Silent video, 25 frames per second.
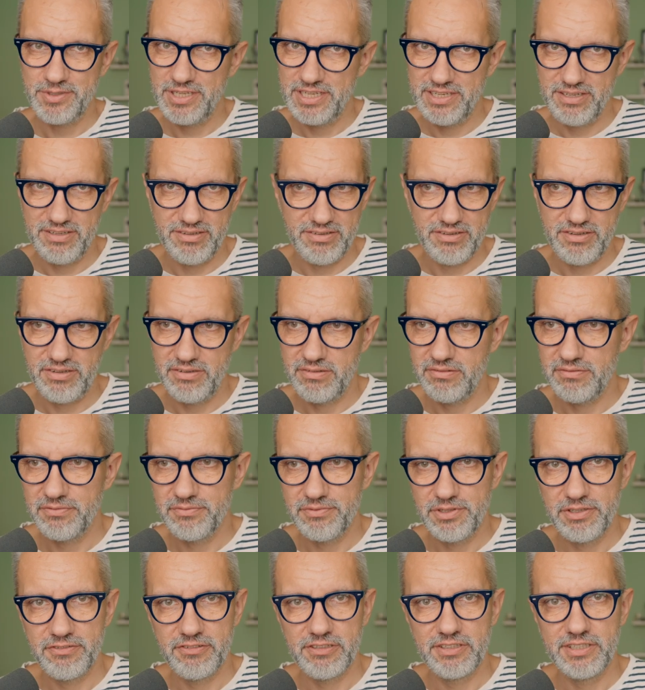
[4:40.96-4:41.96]
I don't know,
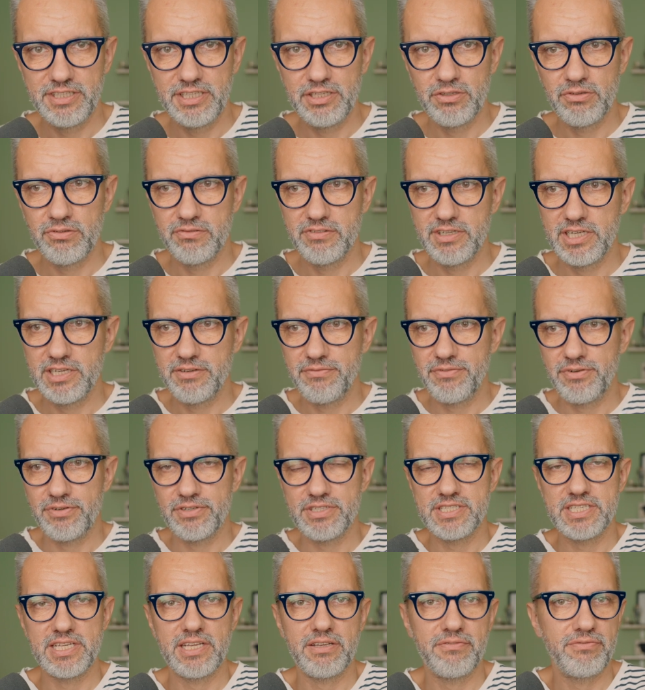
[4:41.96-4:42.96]
we will need to wait for
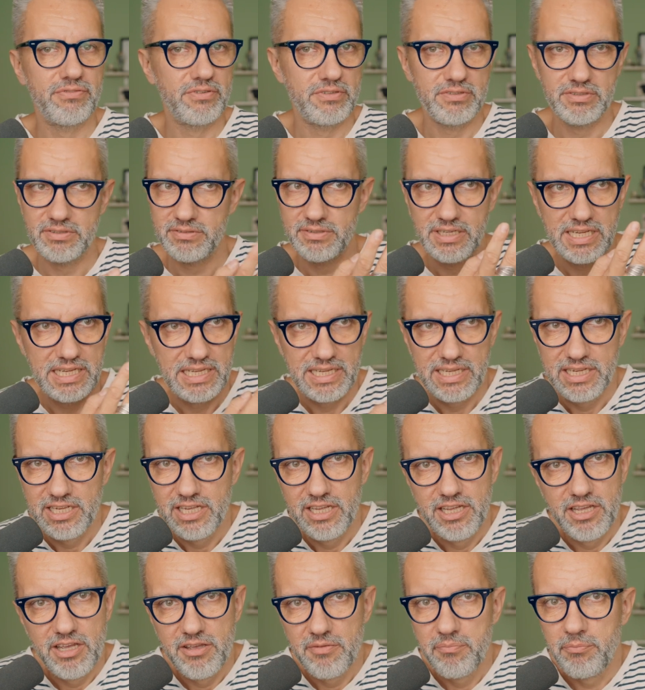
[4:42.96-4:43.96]
that for
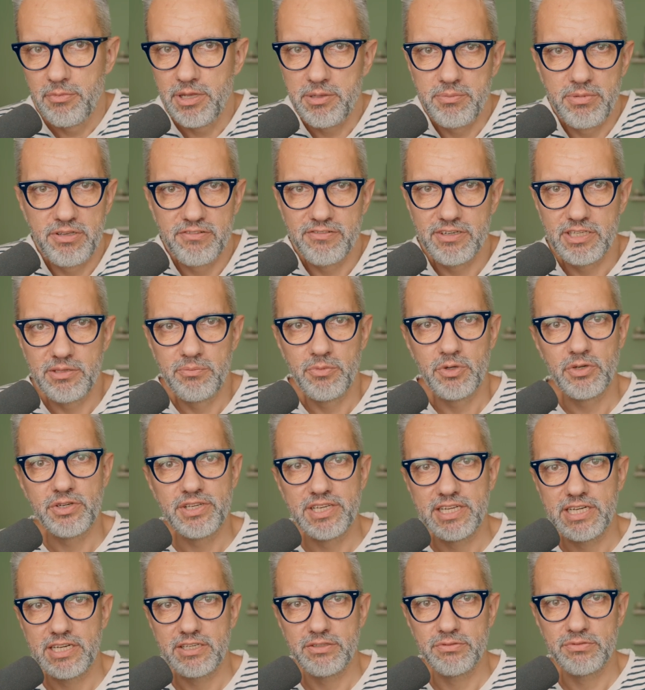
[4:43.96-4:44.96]
maybe one more
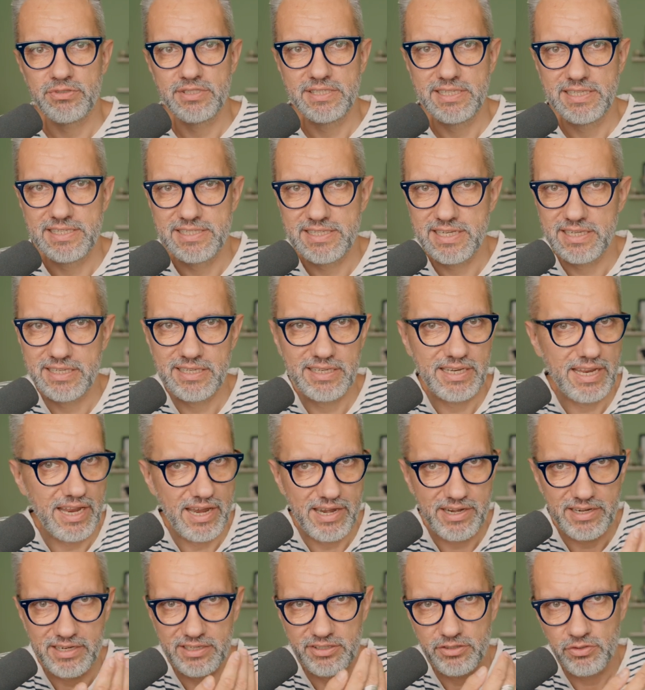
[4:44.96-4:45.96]
year to see that
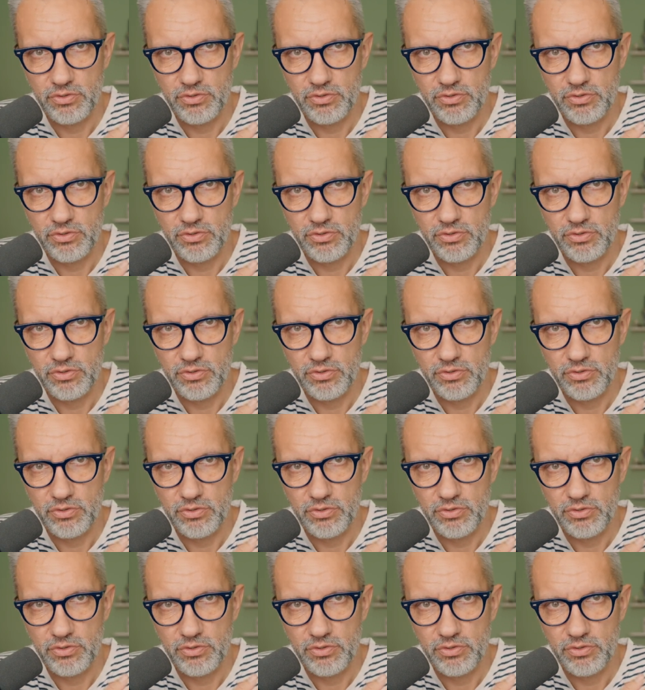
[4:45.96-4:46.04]
here in